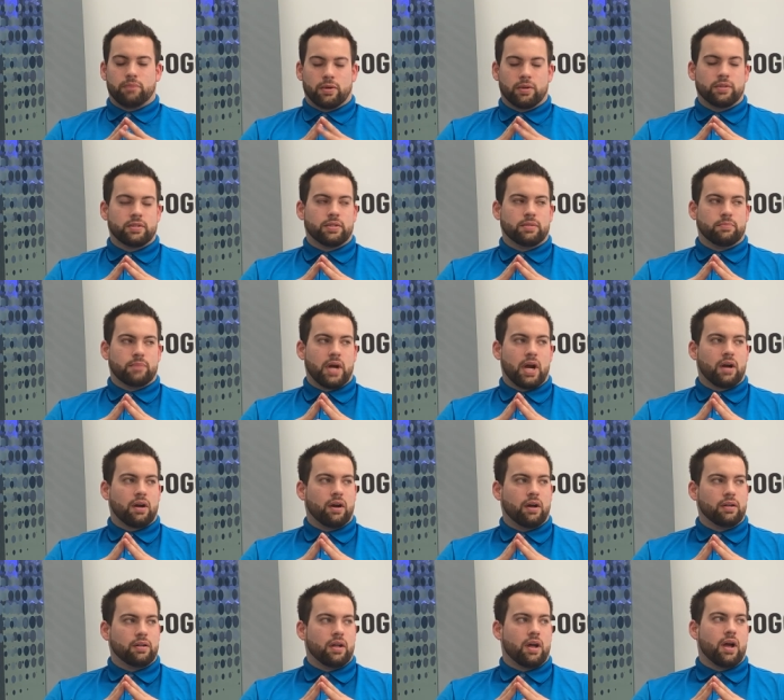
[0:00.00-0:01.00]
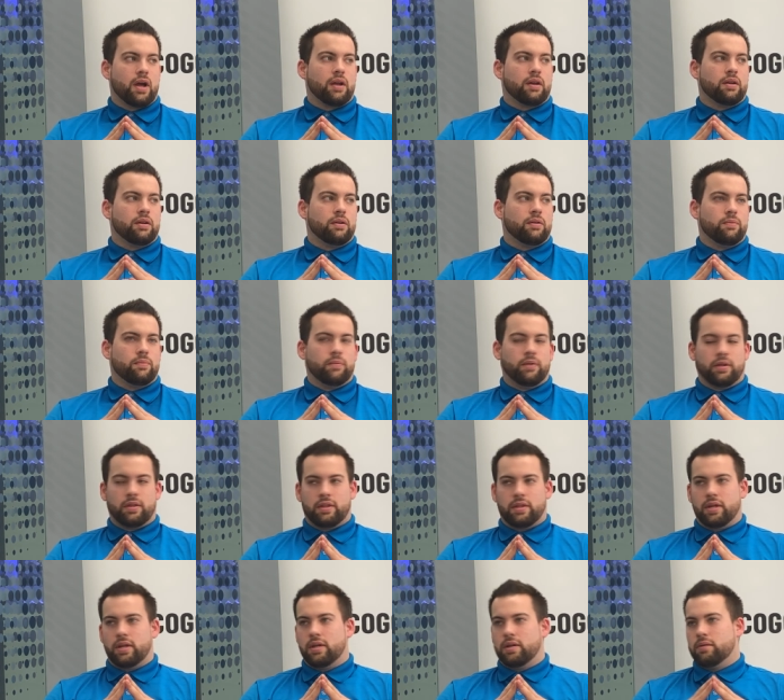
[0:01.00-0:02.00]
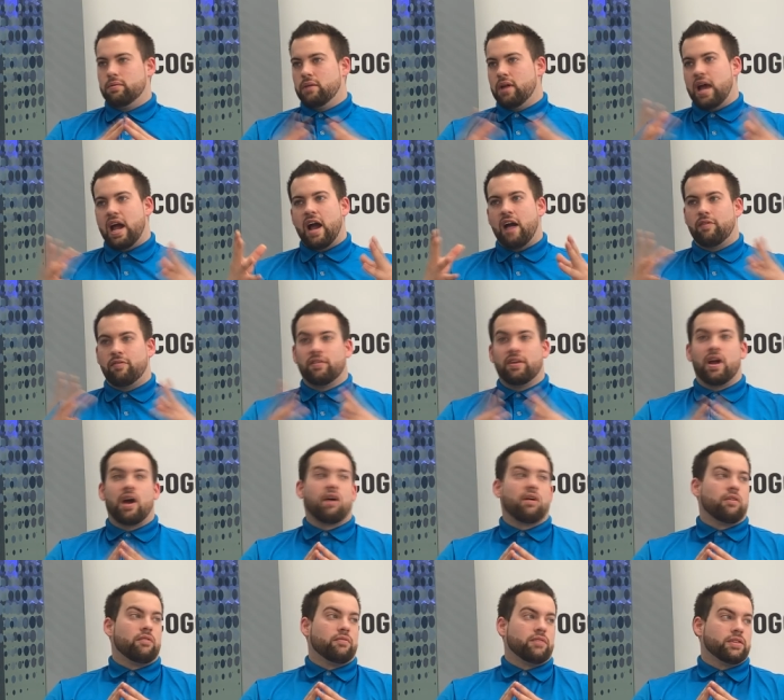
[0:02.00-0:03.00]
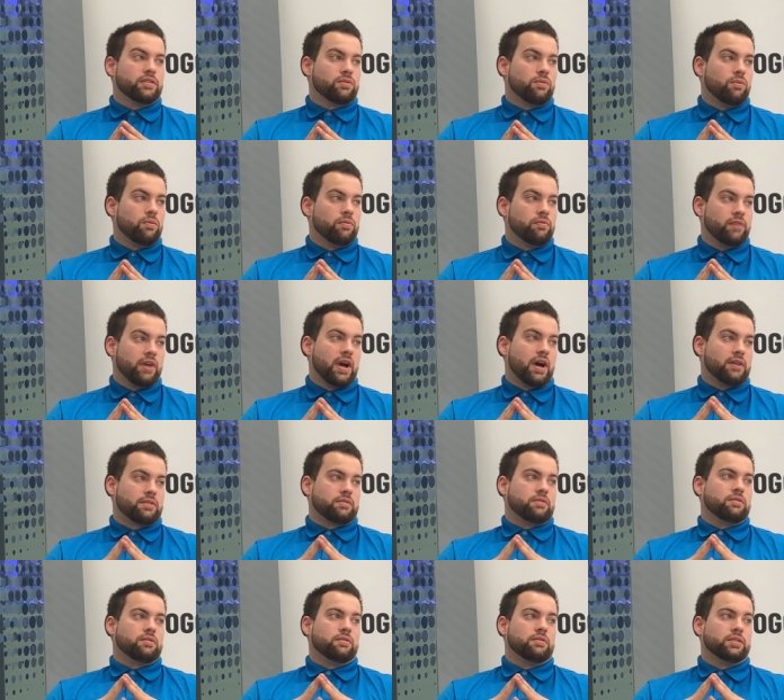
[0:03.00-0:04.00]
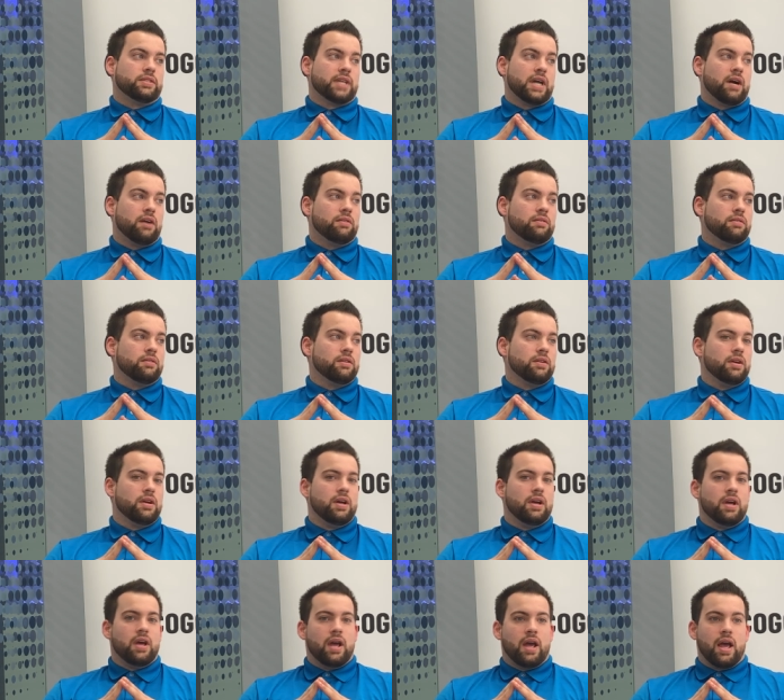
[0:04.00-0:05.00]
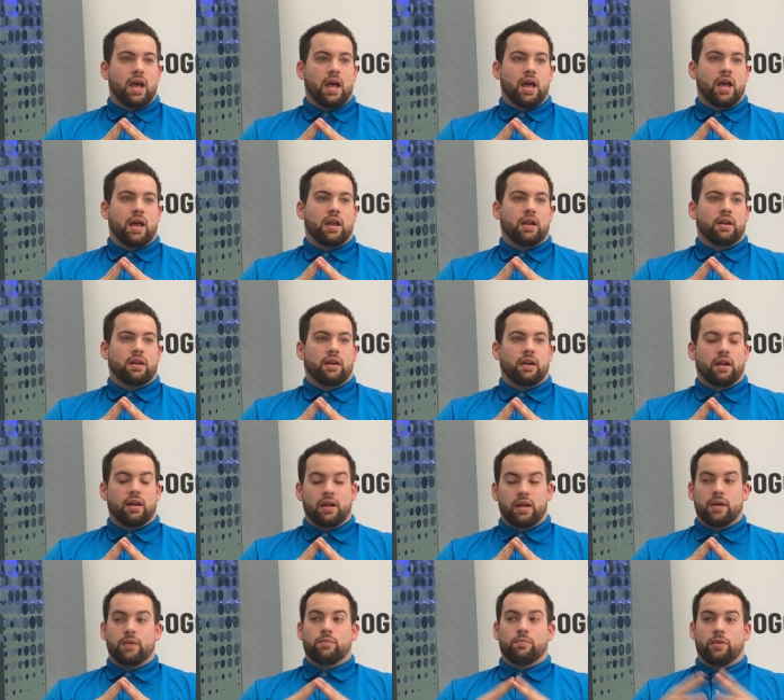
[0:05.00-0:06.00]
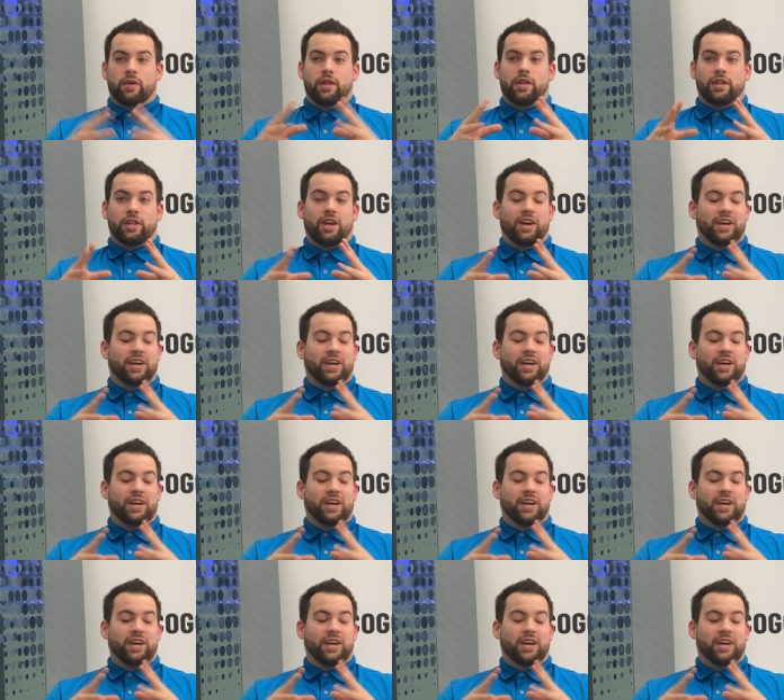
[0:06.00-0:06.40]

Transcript: person back online within half an hour of this whole fiasco going down. And one of the